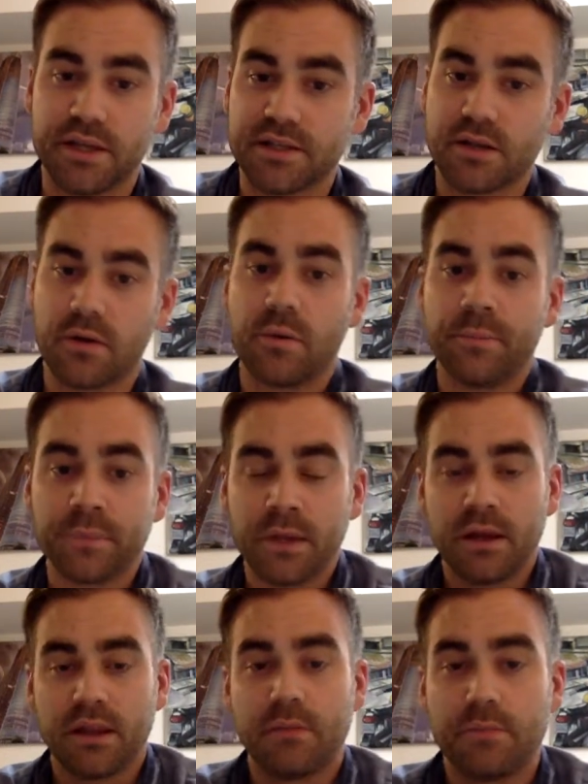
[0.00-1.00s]
So
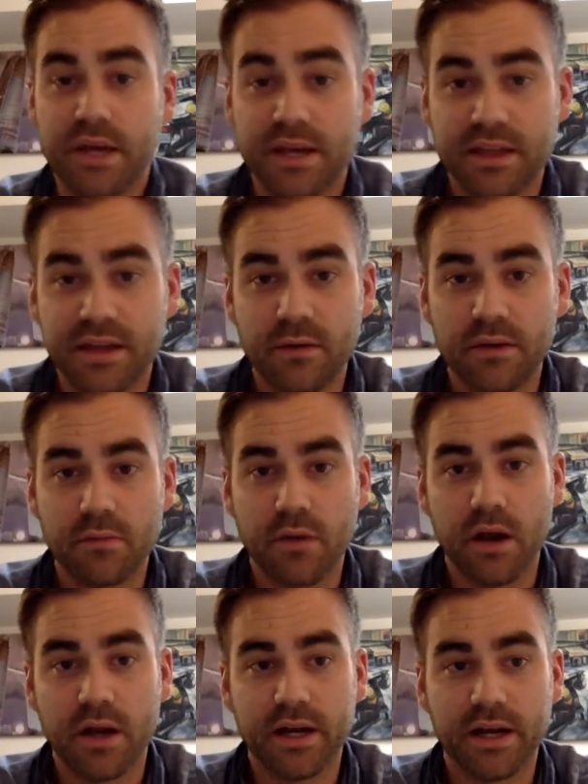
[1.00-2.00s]
the big thing with
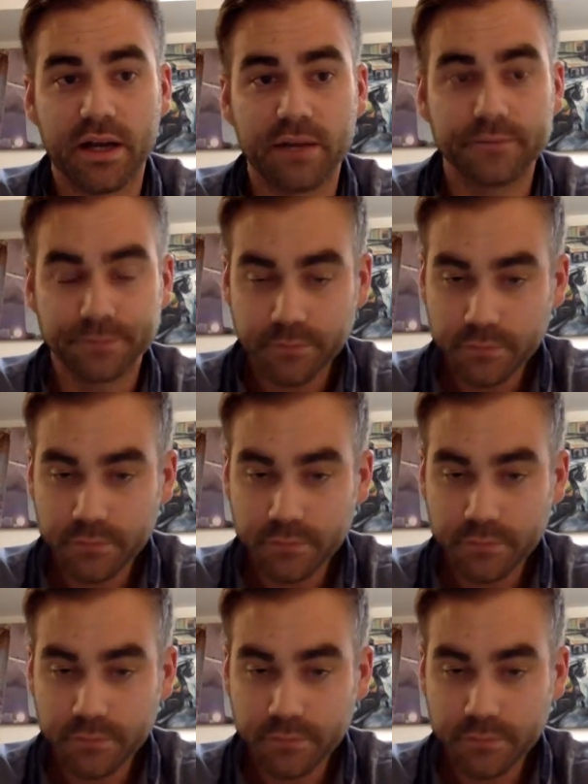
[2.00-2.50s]
marketing,